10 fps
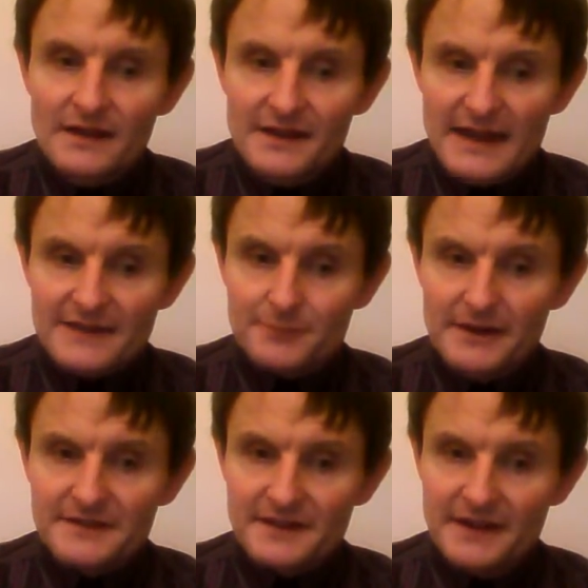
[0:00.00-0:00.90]
Next
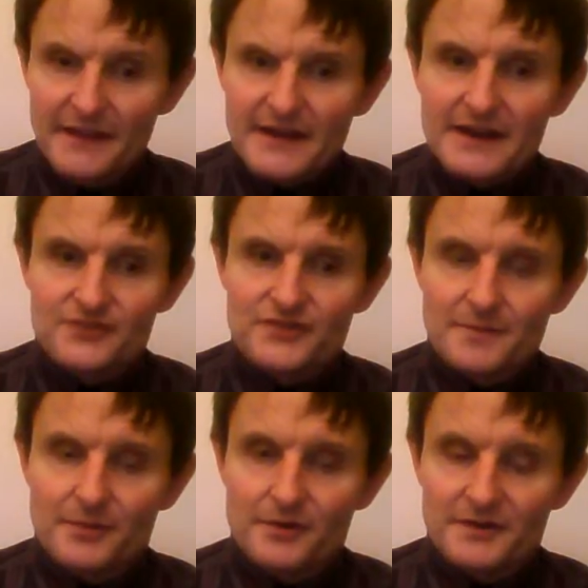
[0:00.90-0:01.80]
one is another country
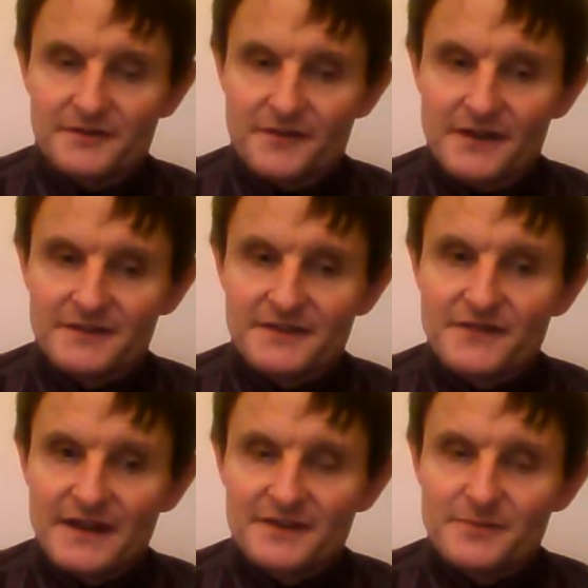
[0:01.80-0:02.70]
that borders France. In
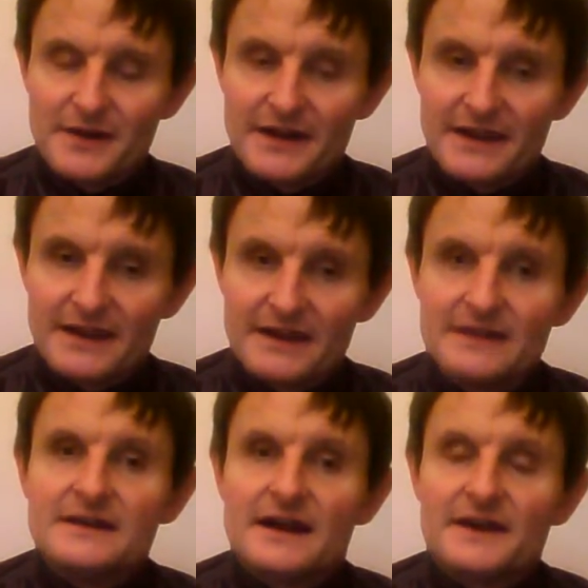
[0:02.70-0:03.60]
fact, I
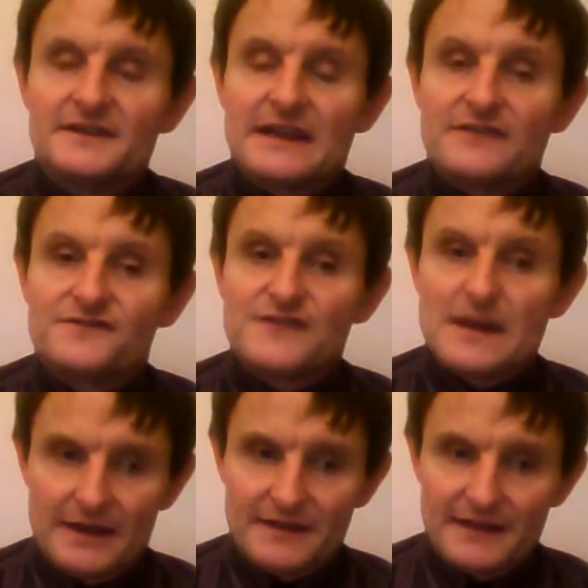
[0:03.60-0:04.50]
used to have
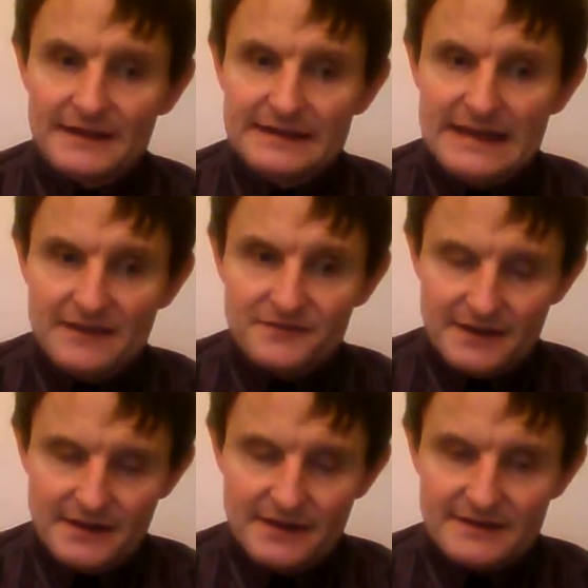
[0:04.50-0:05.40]
family that lived
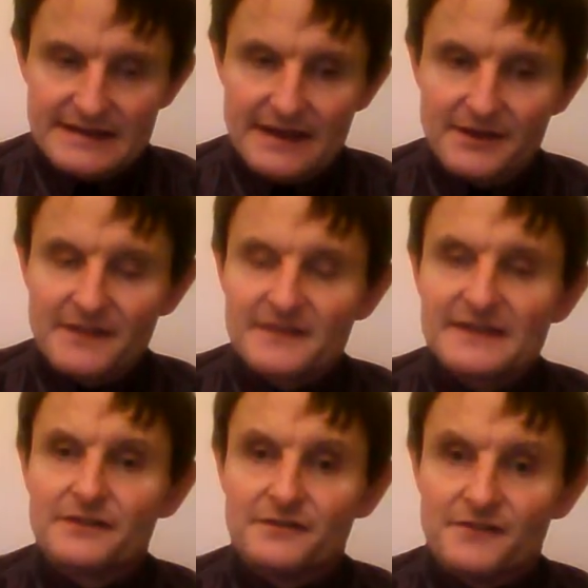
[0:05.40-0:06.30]
down in the
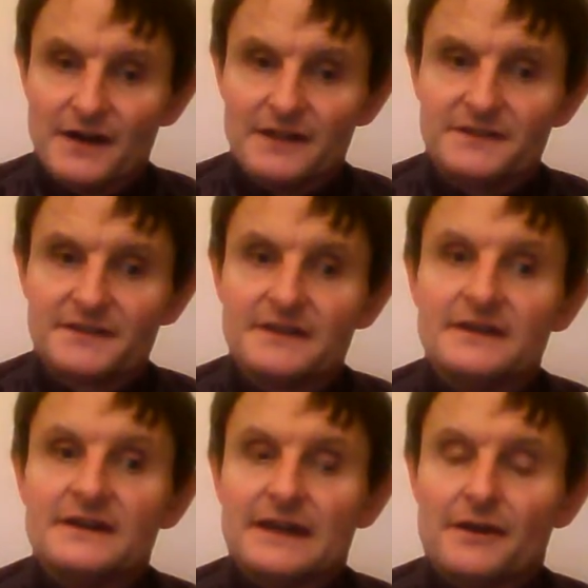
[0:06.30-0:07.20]
south of France,
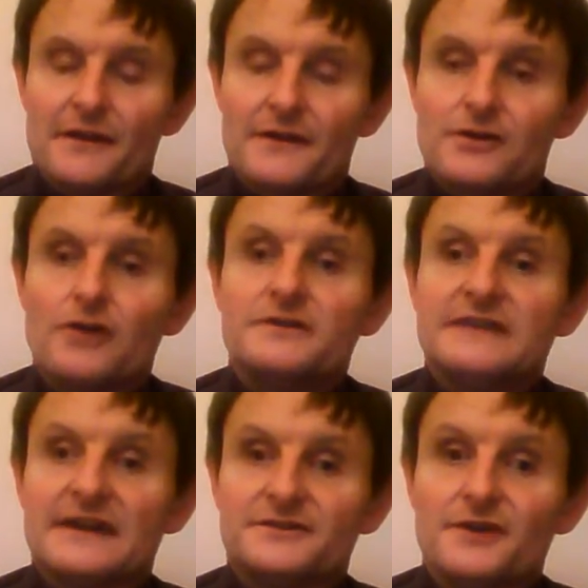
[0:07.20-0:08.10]
down on the Côte
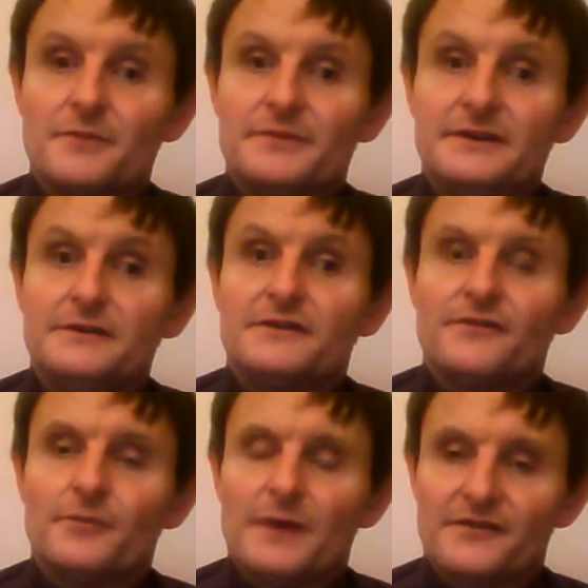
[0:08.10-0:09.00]
d'Azur, a
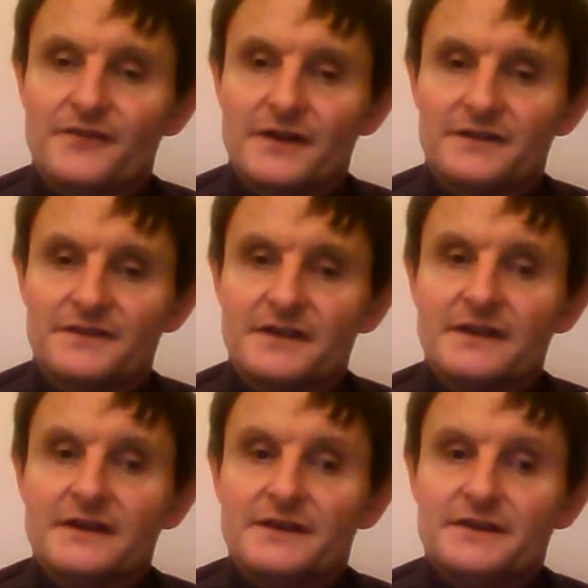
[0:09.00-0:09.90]
beautiful part of France.
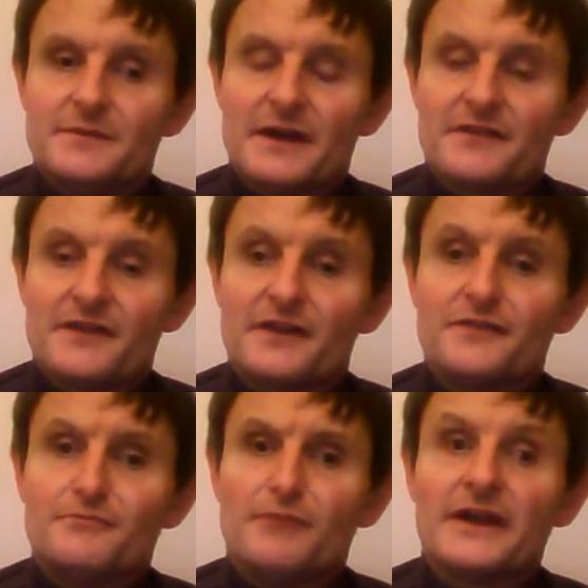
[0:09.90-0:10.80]
You might have heard
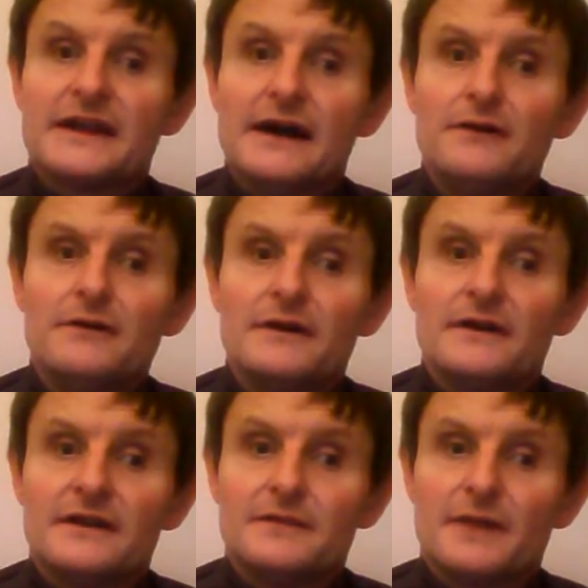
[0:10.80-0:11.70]
of Monaco.
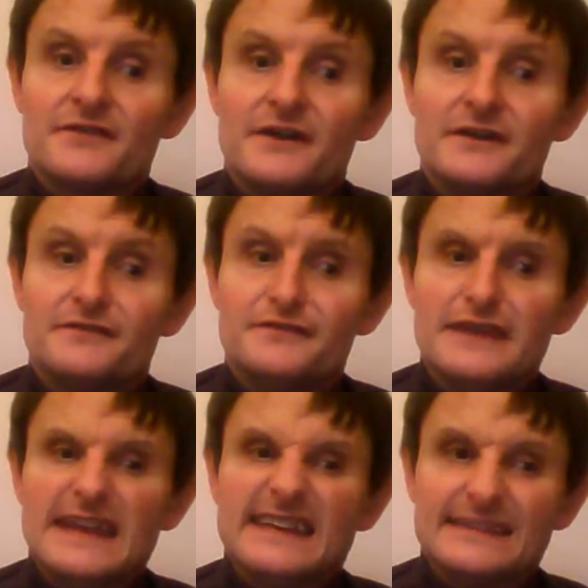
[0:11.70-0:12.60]
You might have heard of
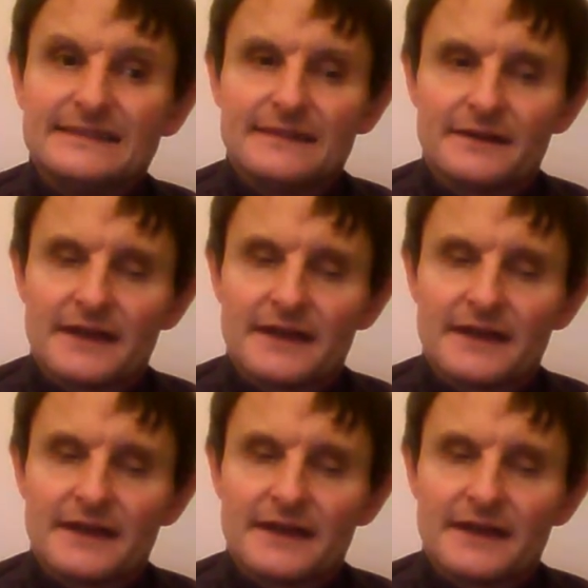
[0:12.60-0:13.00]
Nice.